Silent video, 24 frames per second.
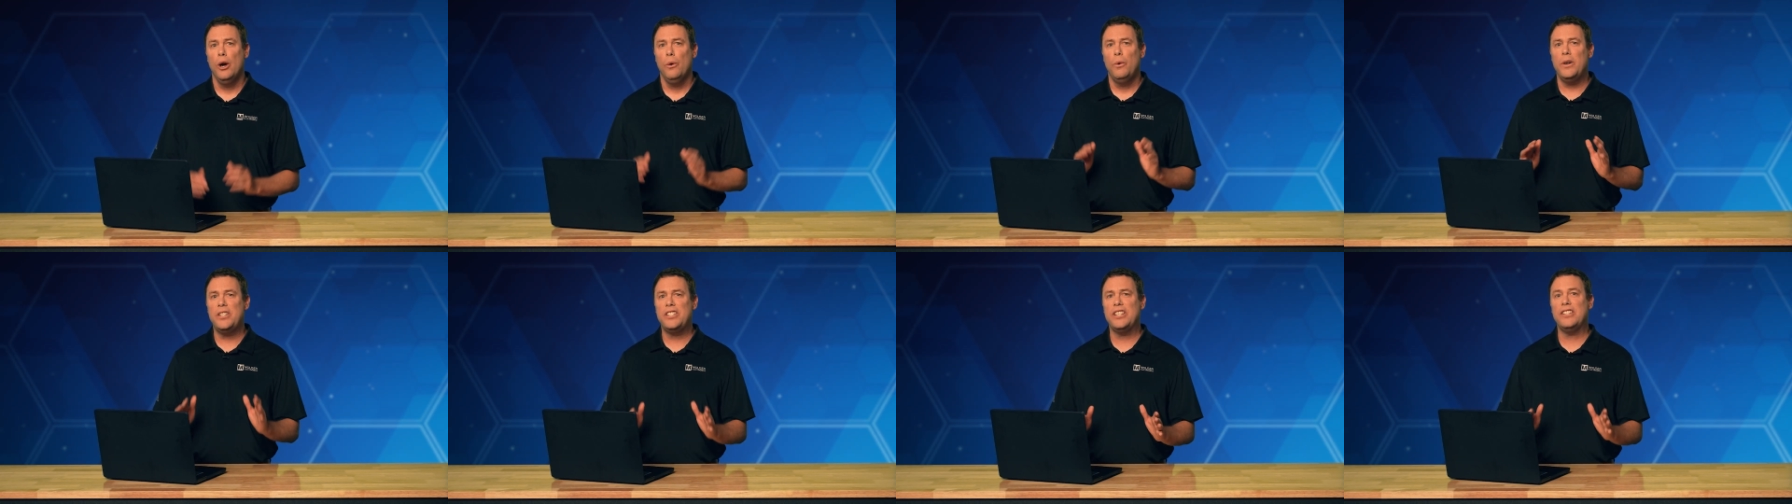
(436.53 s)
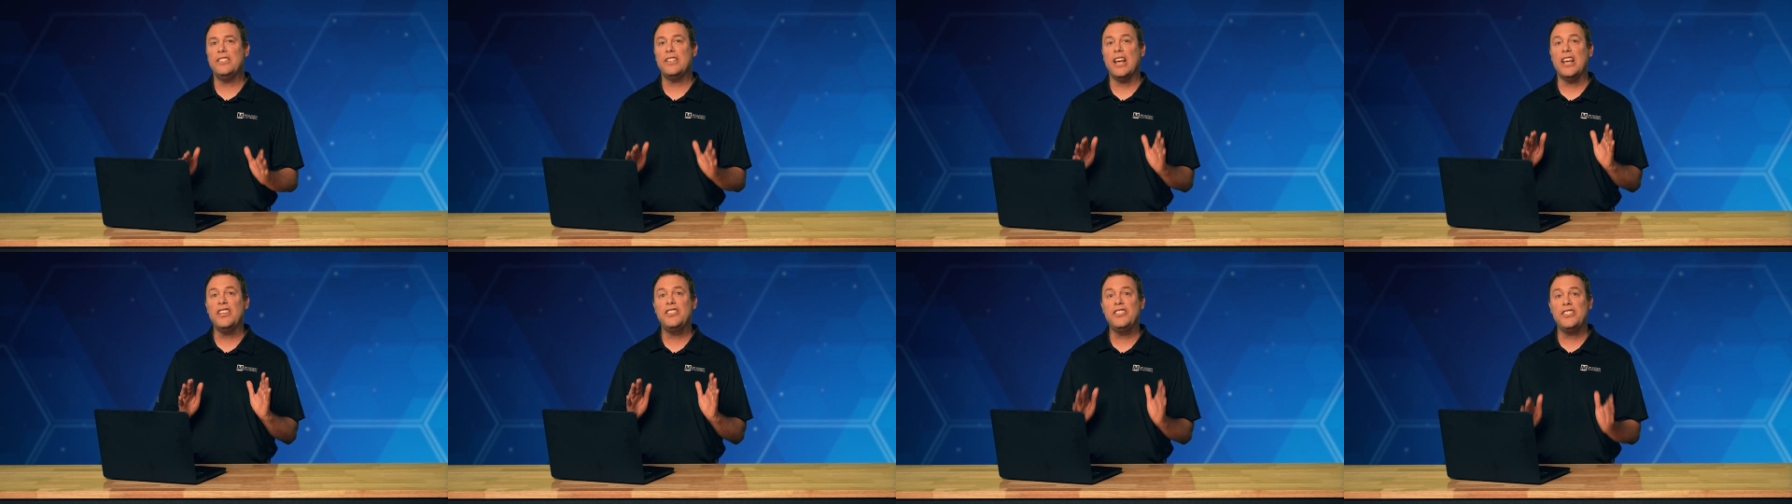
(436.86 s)
which
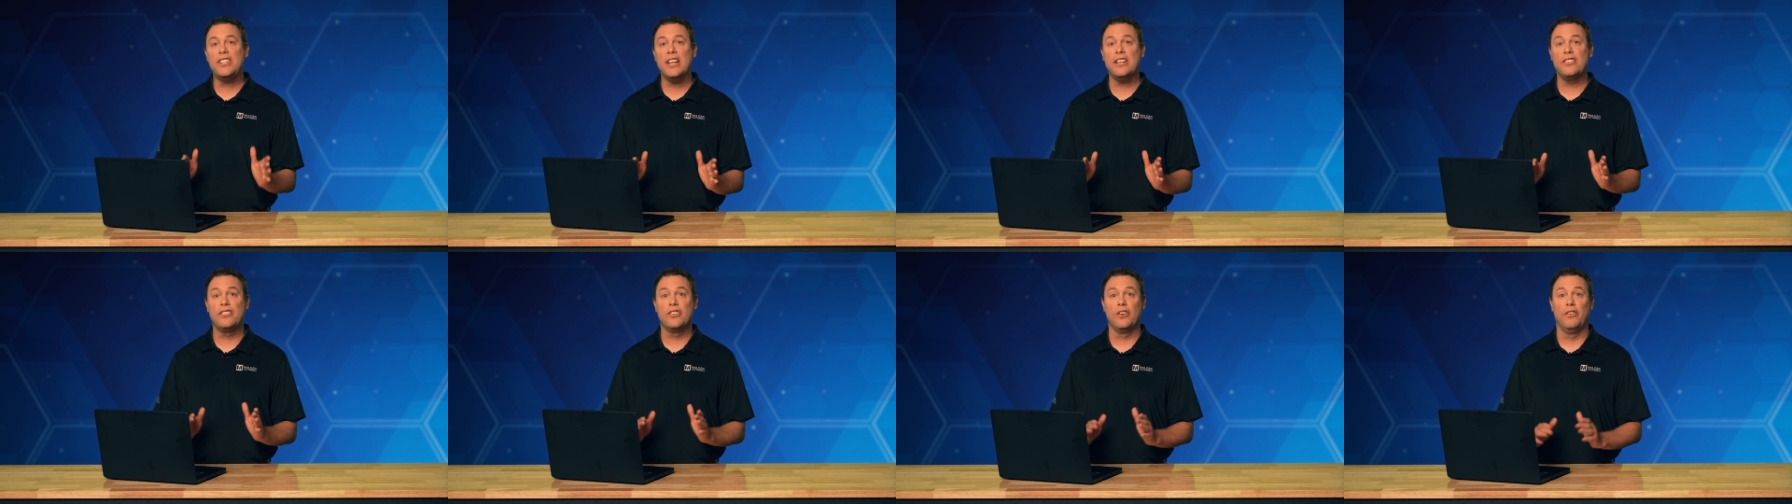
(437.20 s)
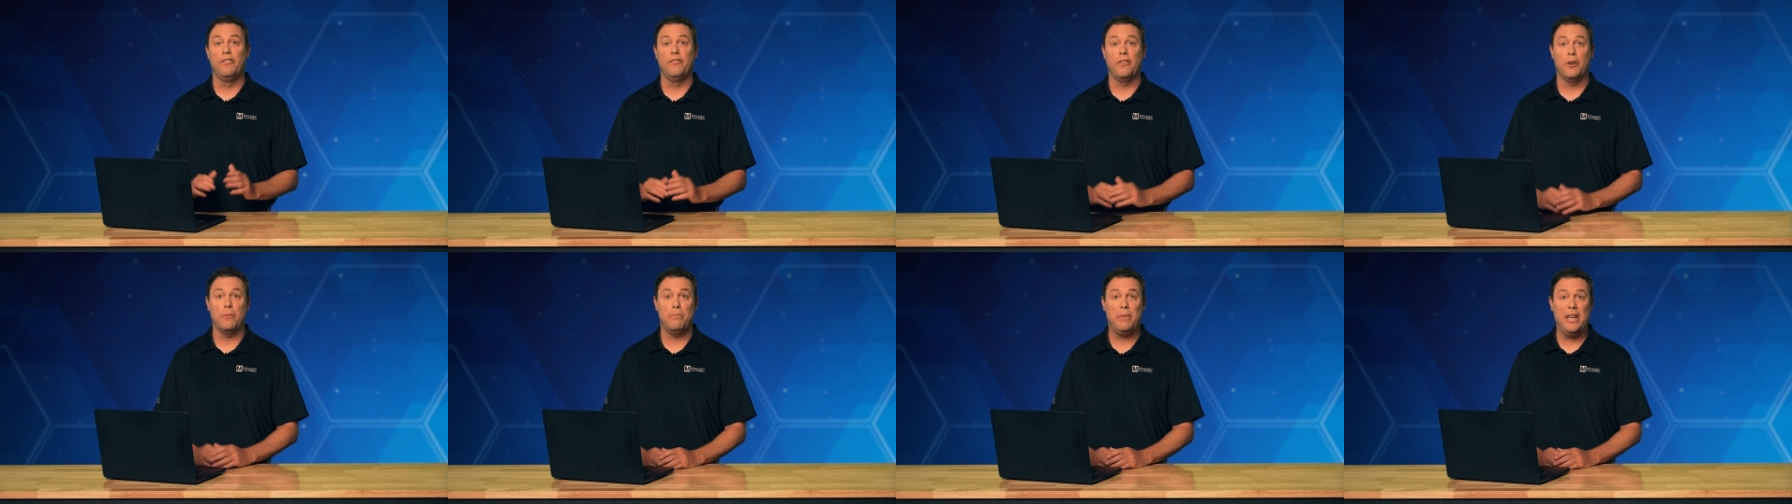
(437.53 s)
is
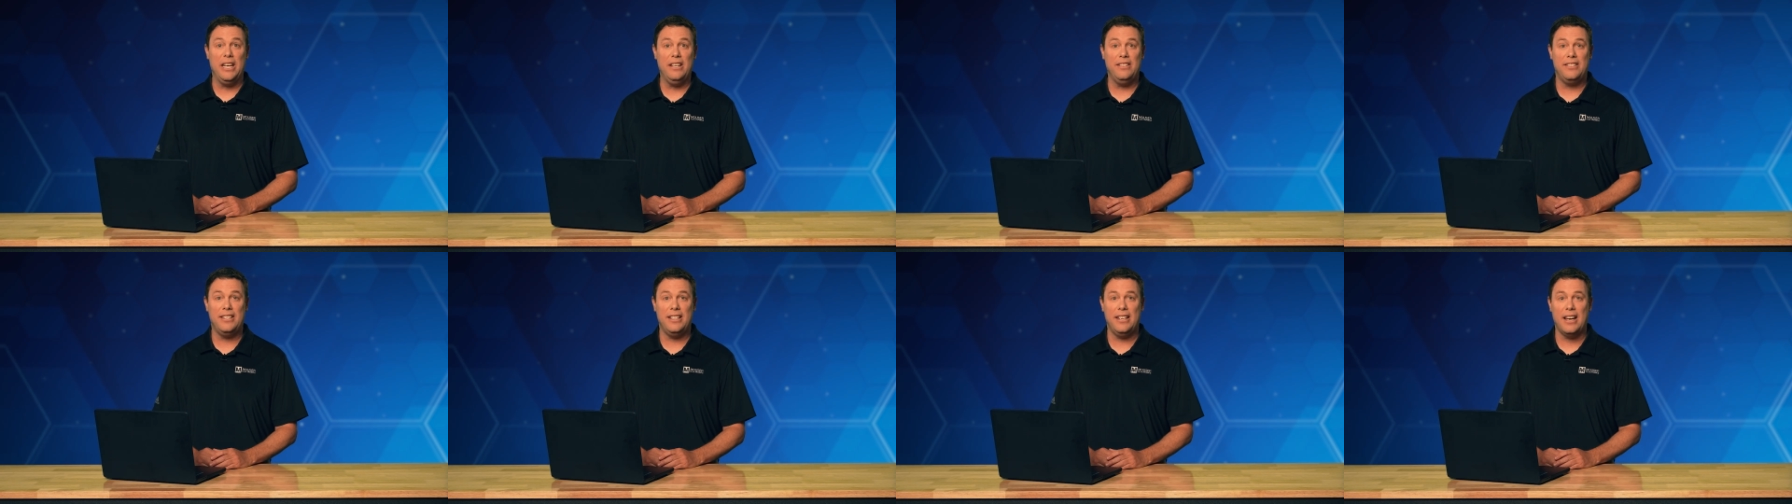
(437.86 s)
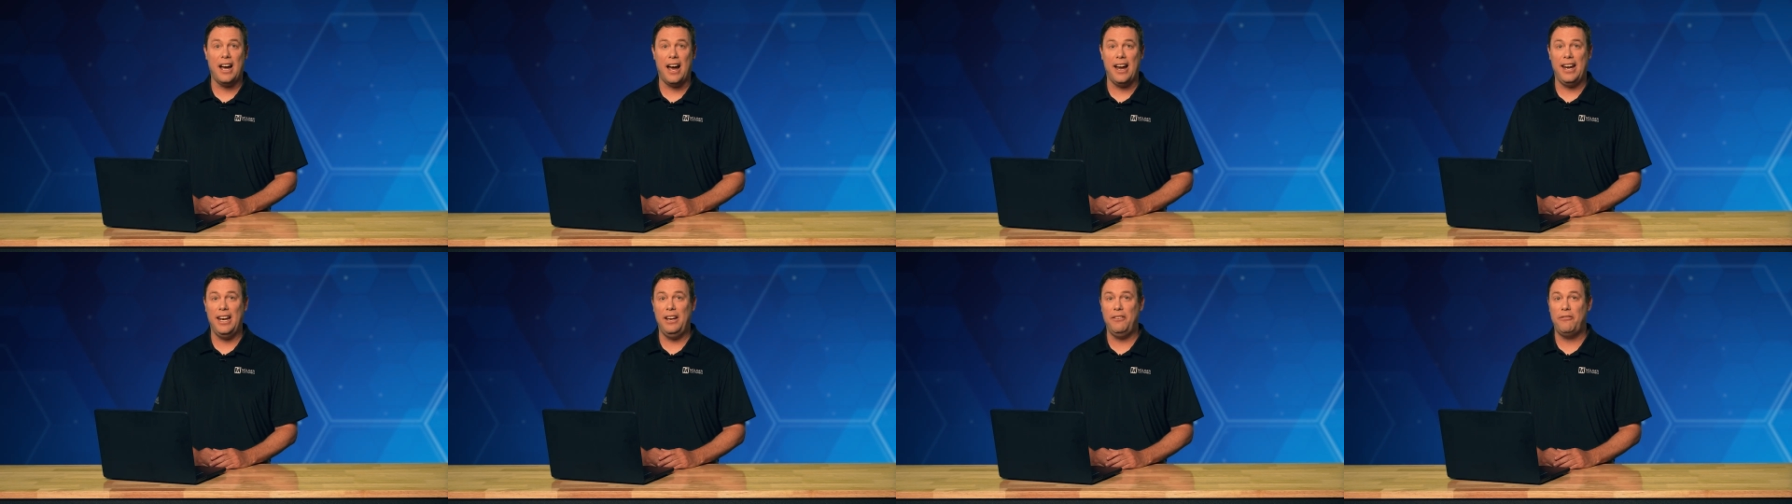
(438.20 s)
essential for P
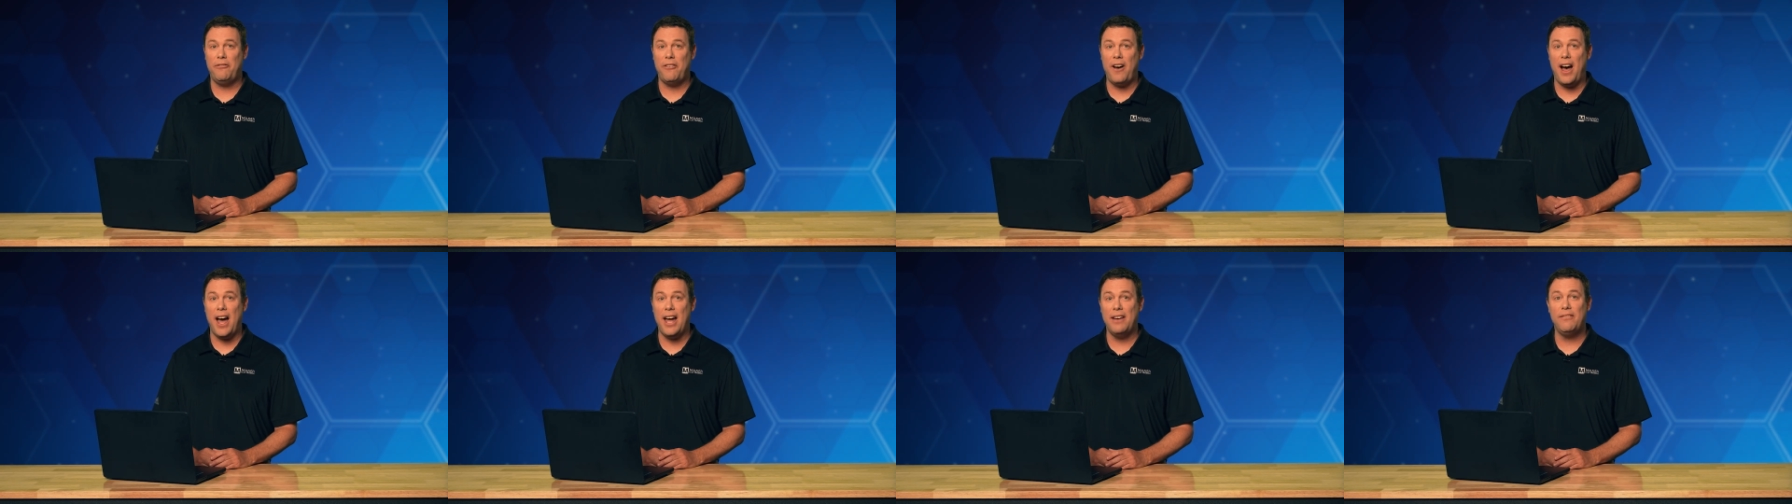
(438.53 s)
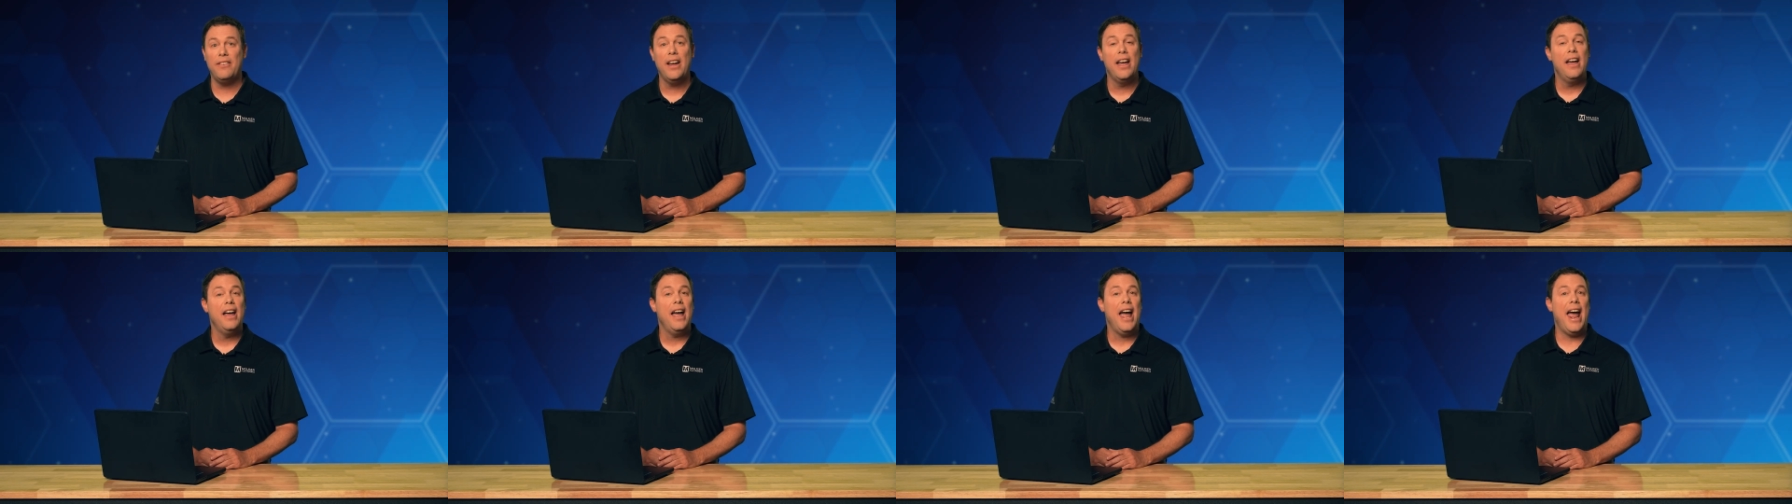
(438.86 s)
C I E five